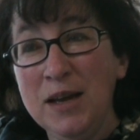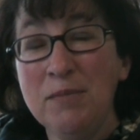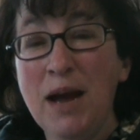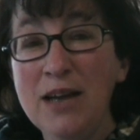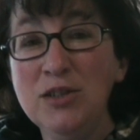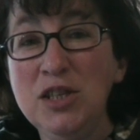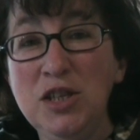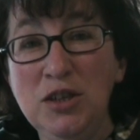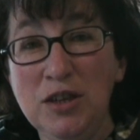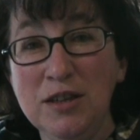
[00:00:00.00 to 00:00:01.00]
my own
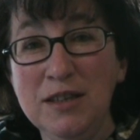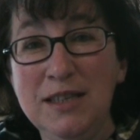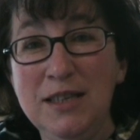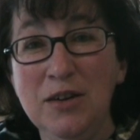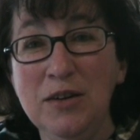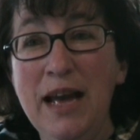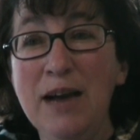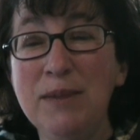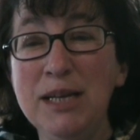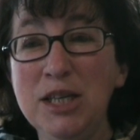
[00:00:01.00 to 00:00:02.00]
students. You know,
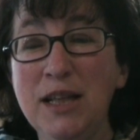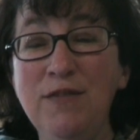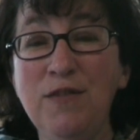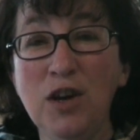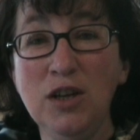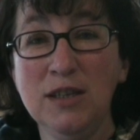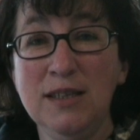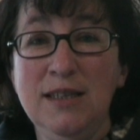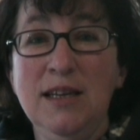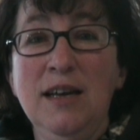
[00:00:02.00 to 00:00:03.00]
how much are they
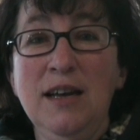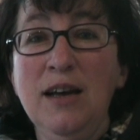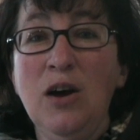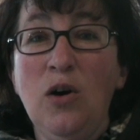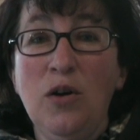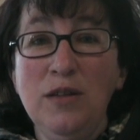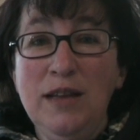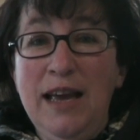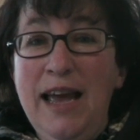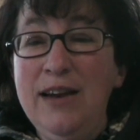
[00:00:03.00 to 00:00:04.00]
focused on
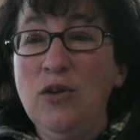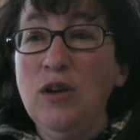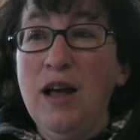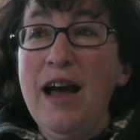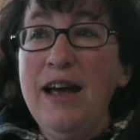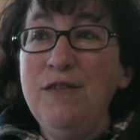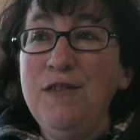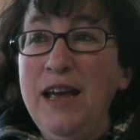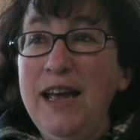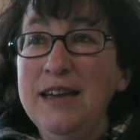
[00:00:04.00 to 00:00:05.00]
their adult
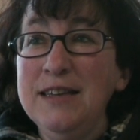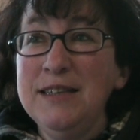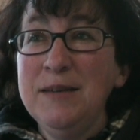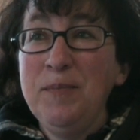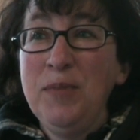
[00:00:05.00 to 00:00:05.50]
life, and